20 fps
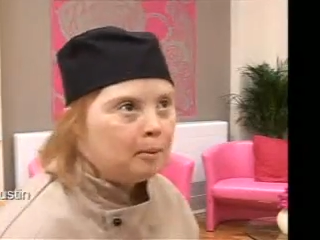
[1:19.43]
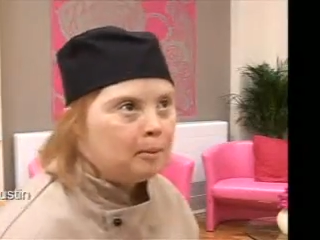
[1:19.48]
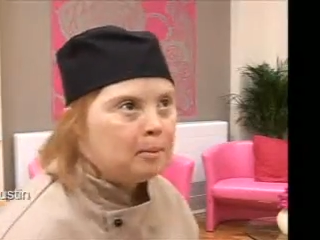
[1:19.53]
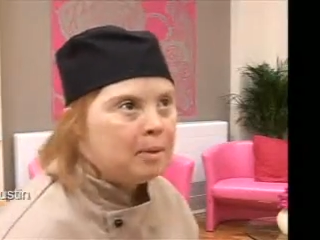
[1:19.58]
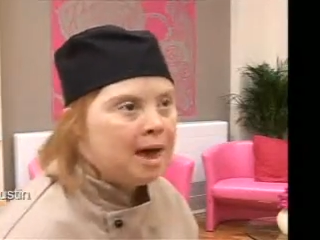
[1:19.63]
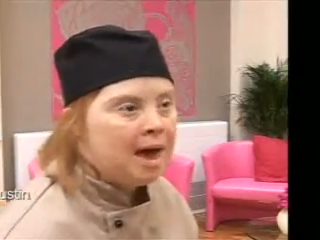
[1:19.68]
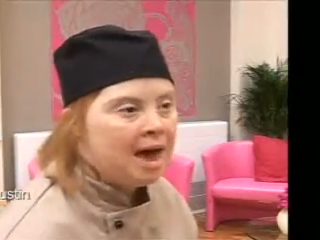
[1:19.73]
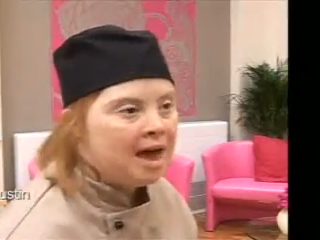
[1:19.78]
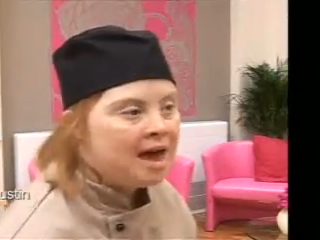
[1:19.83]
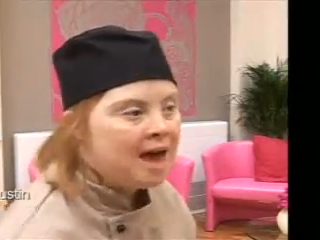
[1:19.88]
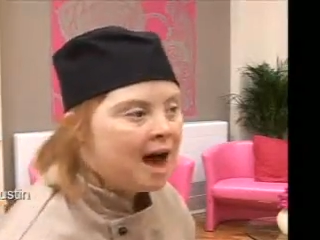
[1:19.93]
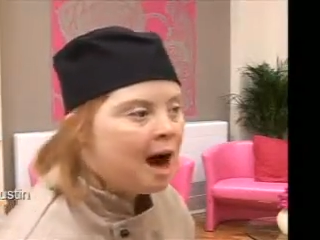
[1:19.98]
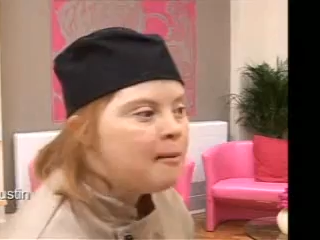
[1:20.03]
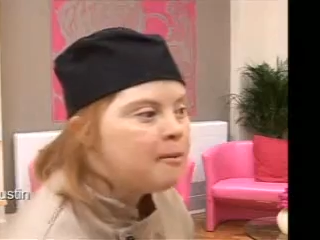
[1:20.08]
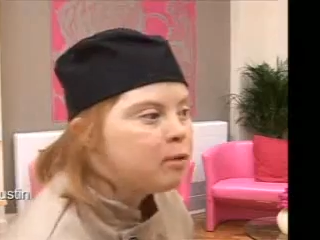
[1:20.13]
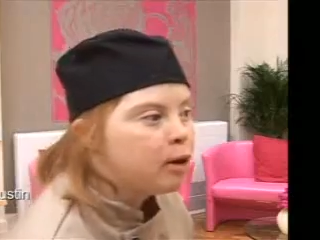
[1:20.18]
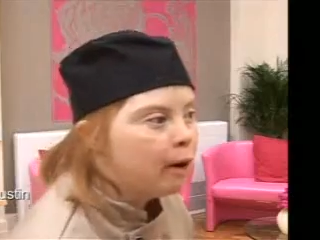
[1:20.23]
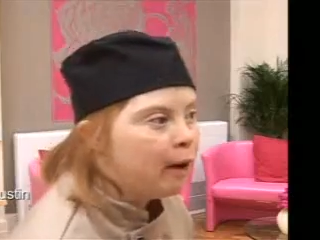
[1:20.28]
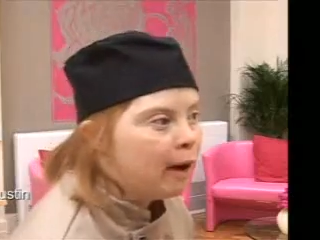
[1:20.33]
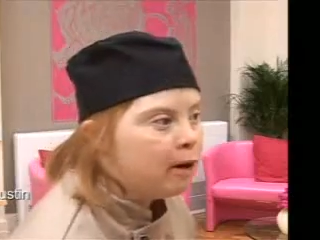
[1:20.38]
Me,
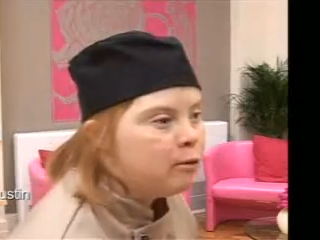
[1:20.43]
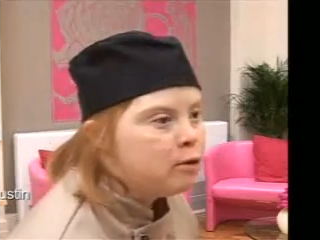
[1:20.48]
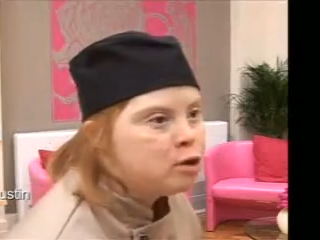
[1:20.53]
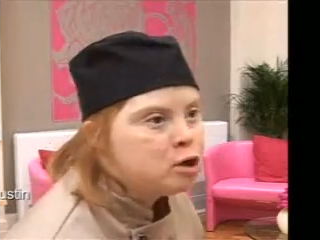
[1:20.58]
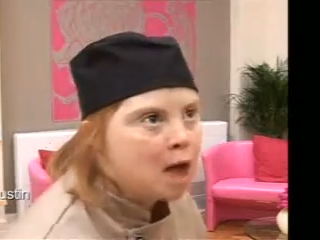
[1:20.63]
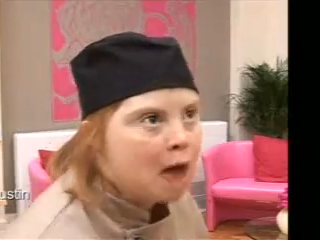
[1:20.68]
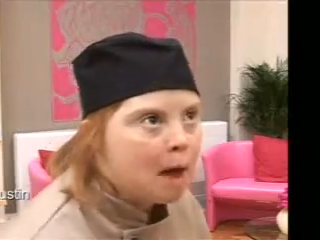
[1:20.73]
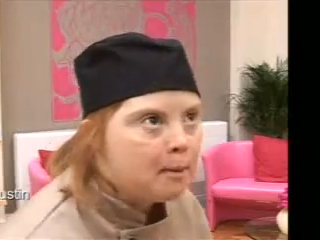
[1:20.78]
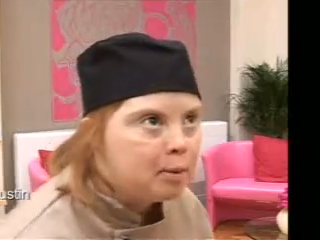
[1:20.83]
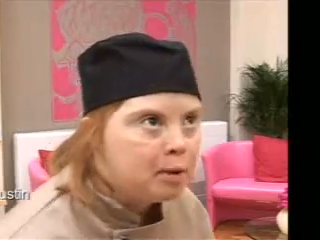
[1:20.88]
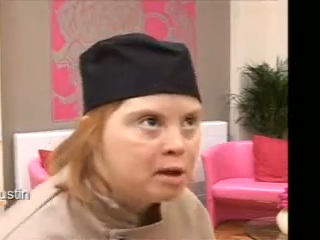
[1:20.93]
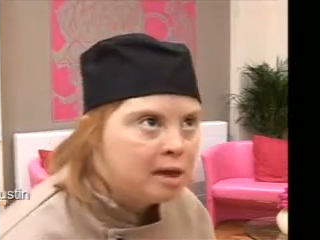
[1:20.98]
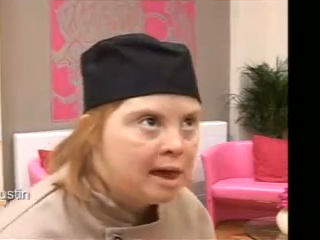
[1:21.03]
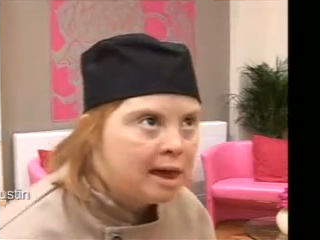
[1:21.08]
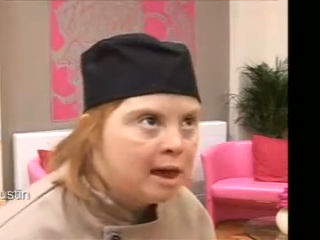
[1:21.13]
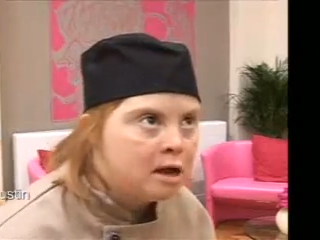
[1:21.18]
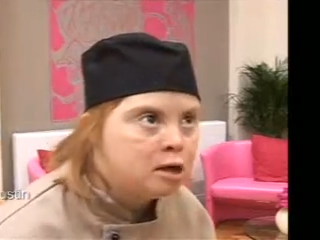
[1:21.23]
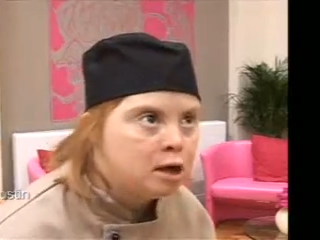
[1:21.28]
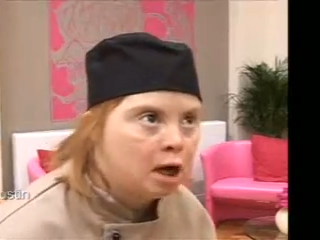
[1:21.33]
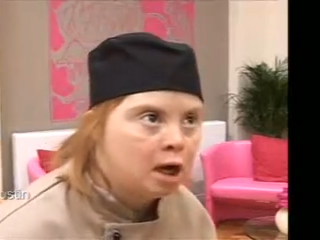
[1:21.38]
I'm doing
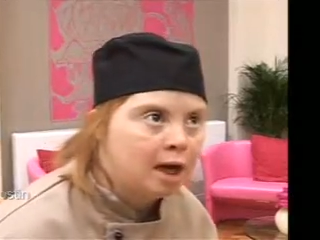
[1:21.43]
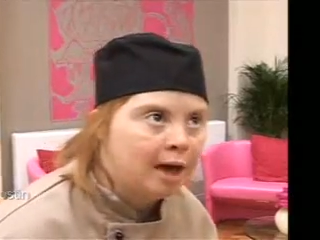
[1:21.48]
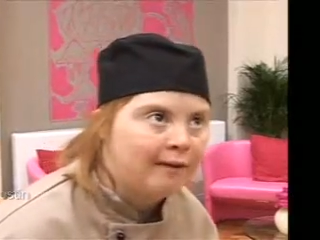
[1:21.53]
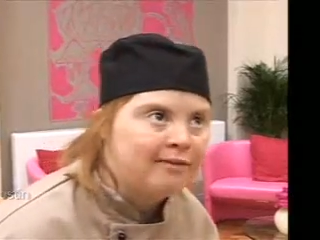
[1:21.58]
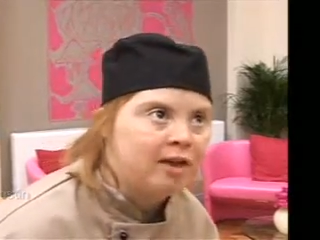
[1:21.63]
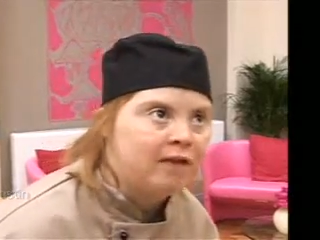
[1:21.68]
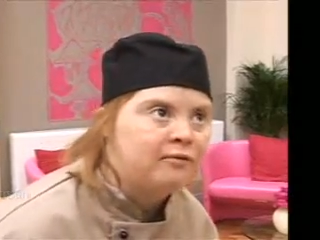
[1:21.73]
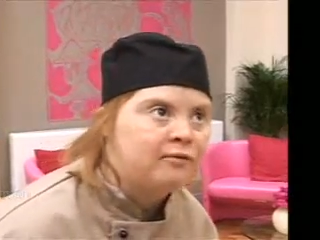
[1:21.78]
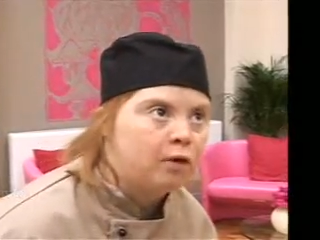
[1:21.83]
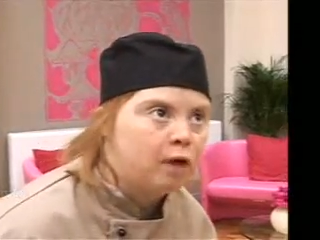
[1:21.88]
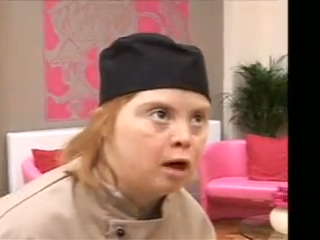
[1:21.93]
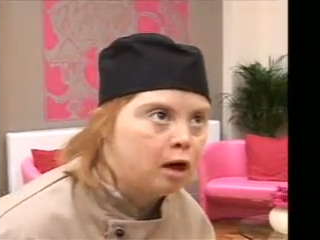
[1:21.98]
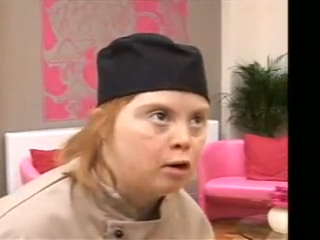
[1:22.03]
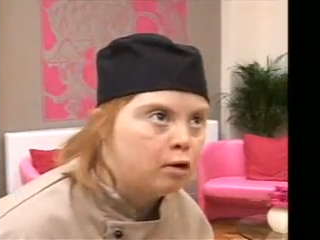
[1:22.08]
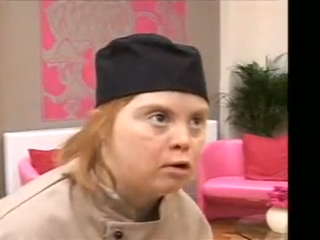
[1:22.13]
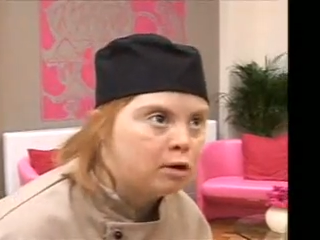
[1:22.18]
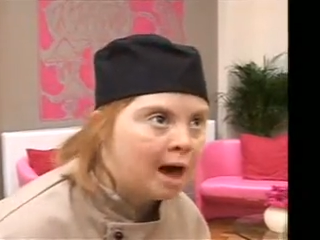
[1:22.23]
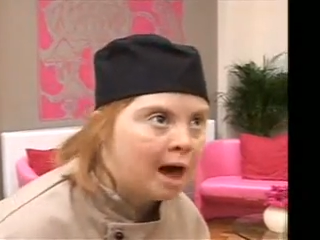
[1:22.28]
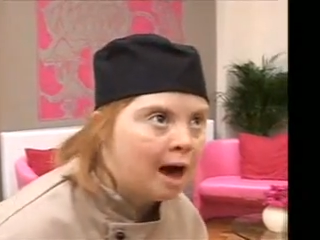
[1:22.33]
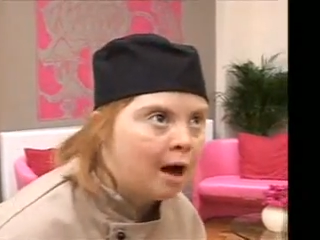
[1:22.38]
sickness and give the
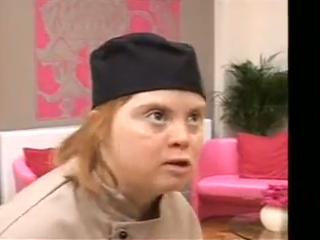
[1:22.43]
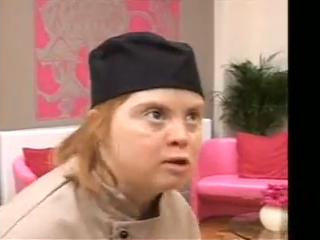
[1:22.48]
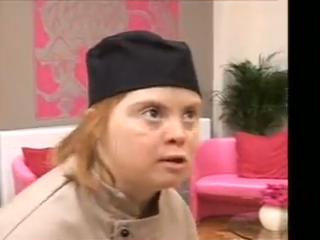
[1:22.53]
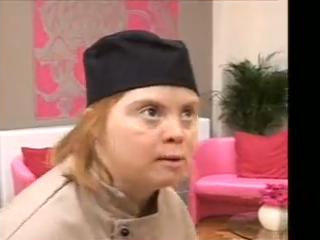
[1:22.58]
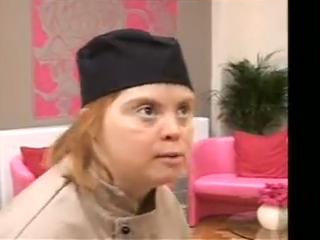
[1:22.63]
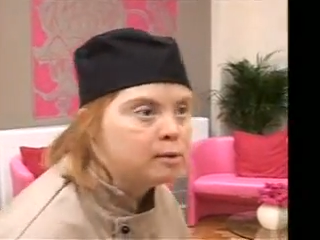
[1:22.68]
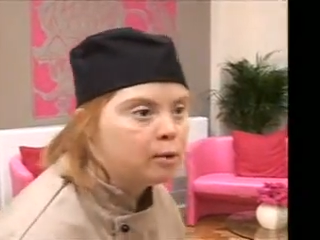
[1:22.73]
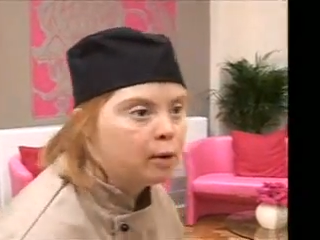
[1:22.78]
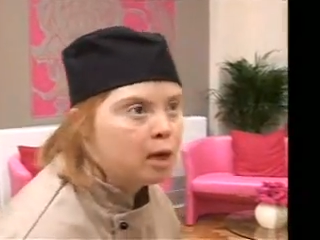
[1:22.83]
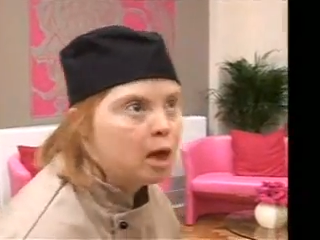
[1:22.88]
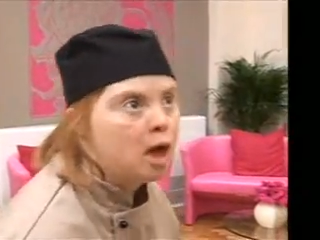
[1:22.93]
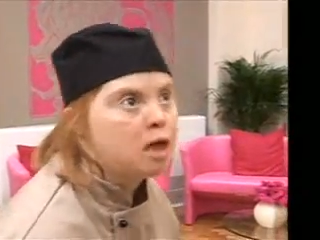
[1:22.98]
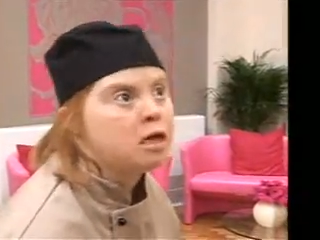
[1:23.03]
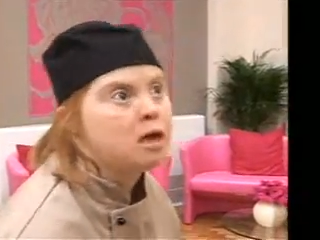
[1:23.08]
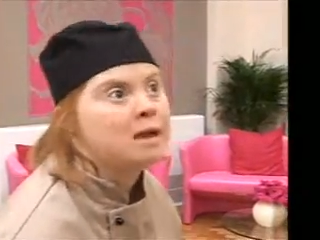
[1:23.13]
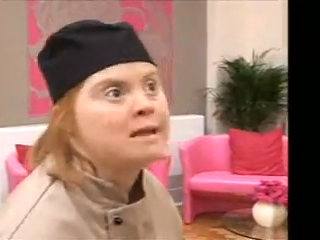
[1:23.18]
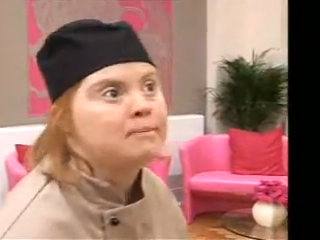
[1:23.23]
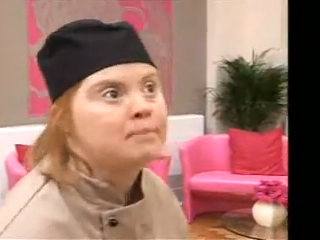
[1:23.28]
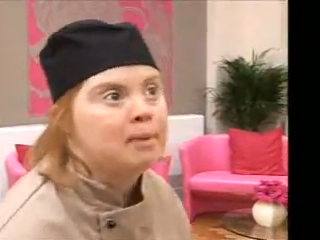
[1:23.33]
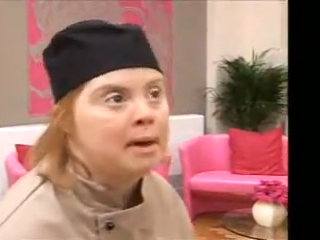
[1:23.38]
food out, I'm doing
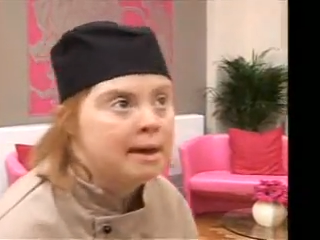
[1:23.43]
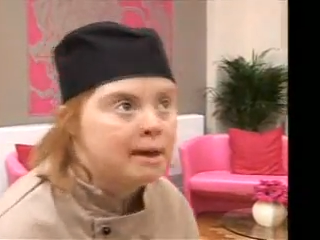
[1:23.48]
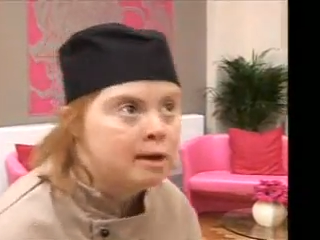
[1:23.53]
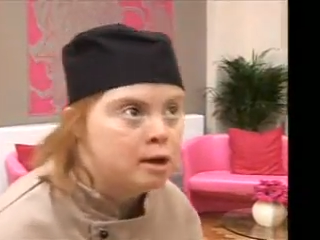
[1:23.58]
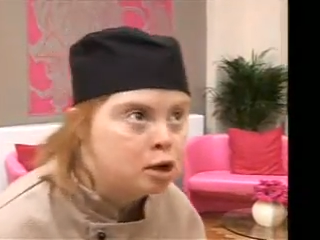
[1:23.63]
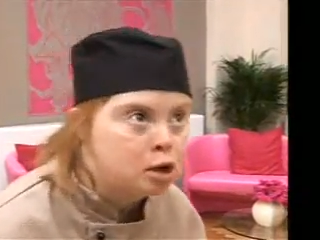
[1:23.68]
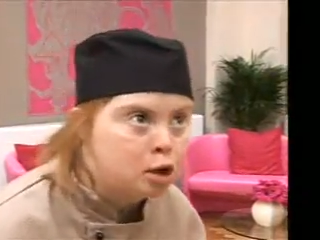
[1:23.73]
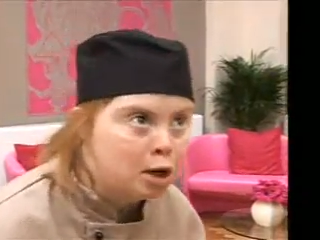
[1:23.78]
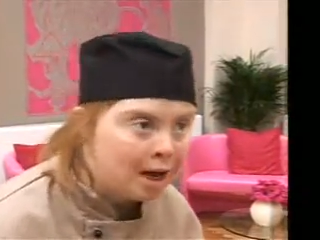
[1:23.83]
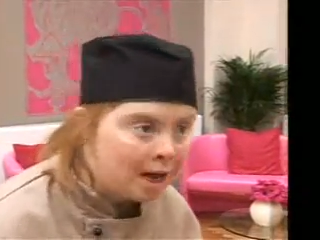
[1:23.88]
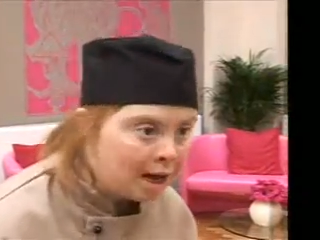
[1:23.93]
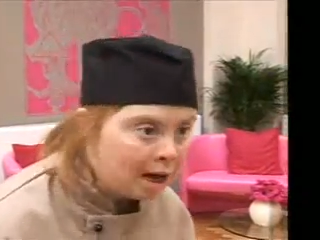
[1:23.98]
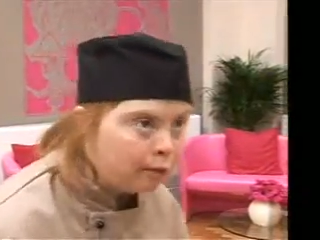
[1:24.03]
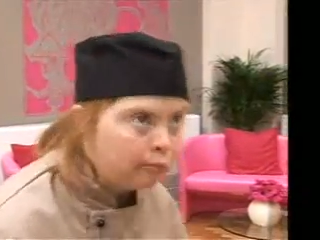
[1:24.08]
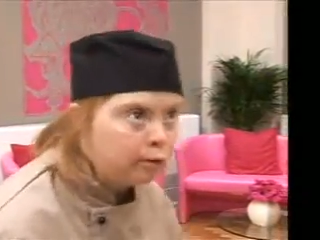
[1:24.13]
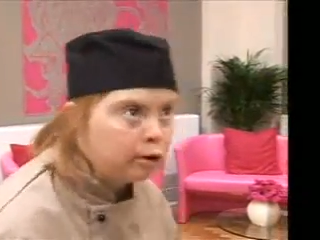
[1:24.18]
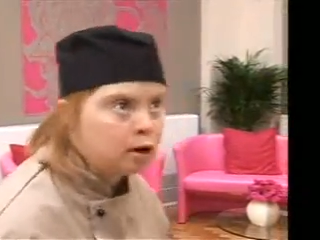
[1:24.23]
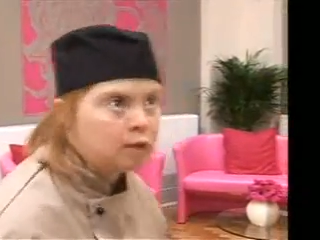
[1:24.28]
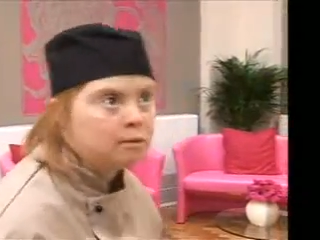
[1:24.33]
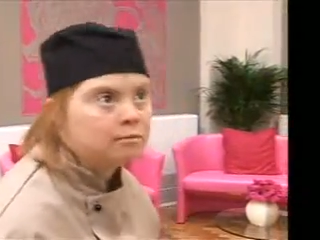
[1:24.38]
the speech
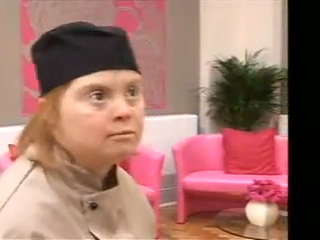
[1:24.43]
out.